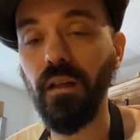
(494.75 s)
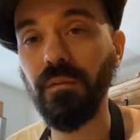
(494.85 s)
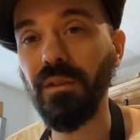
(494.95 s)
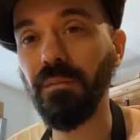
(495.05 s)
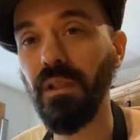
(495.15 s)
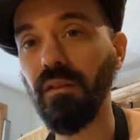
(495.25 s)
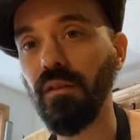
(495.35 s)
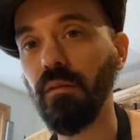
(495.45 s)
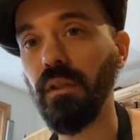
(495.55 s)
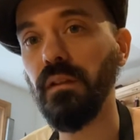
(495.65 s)
I've just been
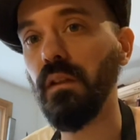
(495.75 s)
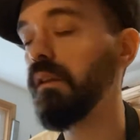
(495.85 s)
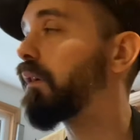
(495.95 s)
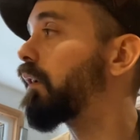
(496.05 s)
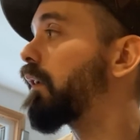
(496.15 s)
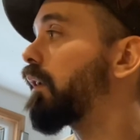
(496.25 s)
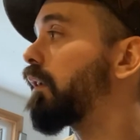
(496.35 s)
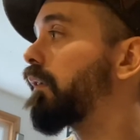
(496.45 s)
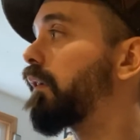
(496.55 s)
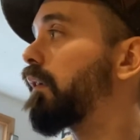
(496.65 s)
so busy
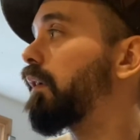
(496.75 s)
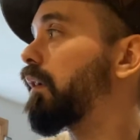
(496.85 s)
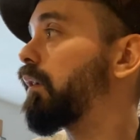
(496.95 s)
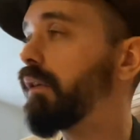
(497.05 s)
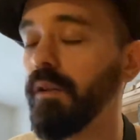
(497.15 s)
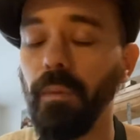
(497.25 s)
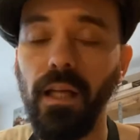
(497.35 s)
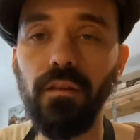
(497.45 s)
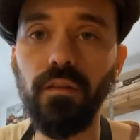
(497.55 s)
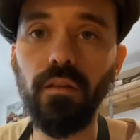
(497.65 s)
that I got a new
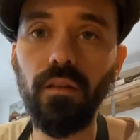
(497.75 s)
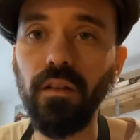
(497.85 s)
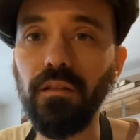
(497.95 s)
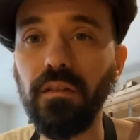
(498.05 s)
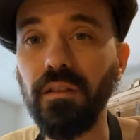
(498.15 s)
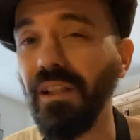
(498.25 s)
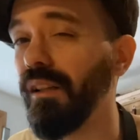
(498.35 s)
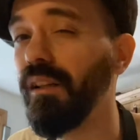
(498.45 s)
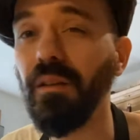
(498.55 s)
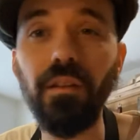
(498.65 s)
bandsaw, and I was just like,
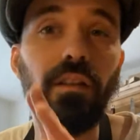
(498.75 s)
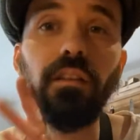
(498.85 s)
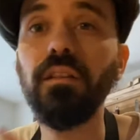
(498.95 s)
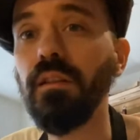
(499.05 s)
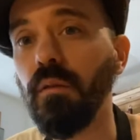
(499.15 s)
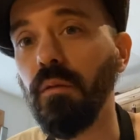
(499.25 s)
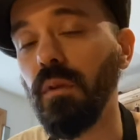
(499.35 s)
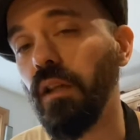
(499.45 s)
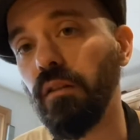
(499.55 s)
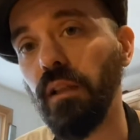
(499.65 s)
oh, it will
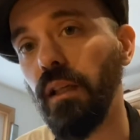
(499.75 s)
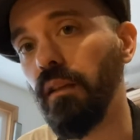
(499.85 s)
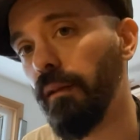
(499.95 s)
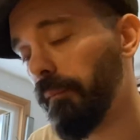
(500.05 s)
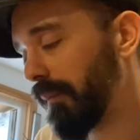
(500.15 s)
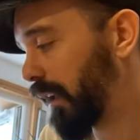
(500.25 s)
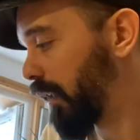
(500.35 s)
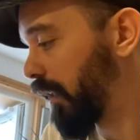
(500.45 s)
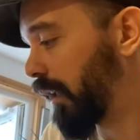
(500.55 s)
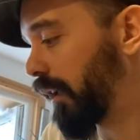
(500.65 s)
work great,
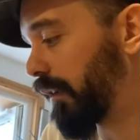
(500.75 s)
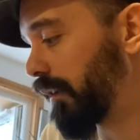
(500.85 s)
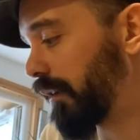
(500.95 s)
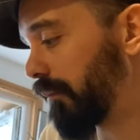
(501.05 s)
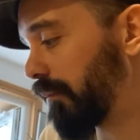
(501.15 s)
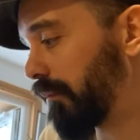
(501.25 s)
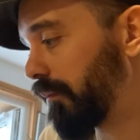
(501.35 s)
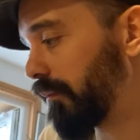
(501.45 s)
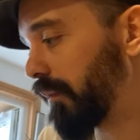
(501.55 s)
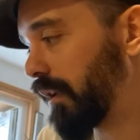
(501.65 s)
and
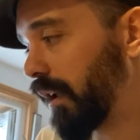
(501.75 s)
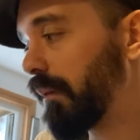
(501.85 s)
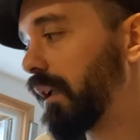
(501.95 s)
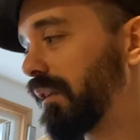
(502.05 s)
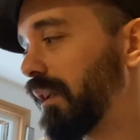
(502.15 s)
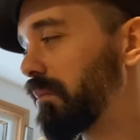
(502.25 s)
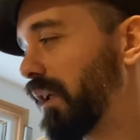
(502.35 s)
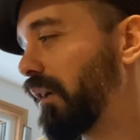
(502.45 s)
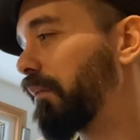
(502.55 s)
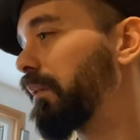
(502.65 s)
knowing deep
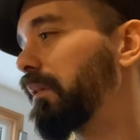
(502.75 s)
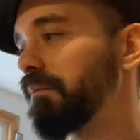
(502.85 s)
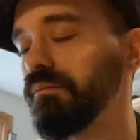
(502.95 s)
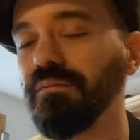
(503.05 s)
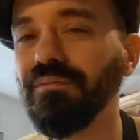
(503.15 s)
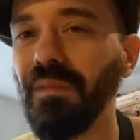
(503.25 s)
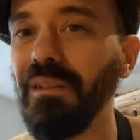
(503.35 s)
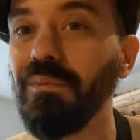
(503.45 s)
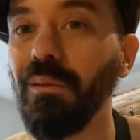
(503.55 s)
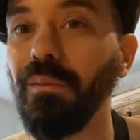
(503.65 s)
down that
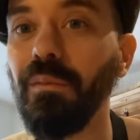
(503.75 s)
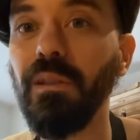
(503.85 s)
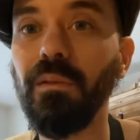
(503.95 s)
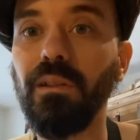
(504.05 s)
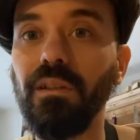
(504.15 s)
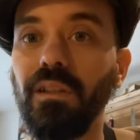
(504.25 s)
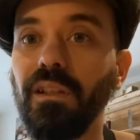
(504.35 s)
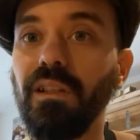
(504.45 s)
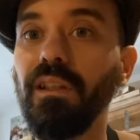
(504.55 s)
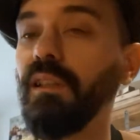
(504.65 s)
it probably wouldn't,
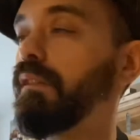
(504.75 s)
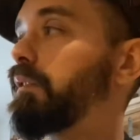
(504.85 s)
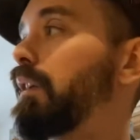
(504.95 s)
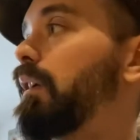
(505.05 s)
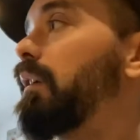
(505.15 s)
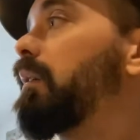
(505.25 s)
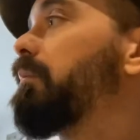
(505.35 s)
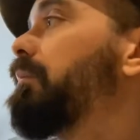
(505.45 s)
and I need to set it up.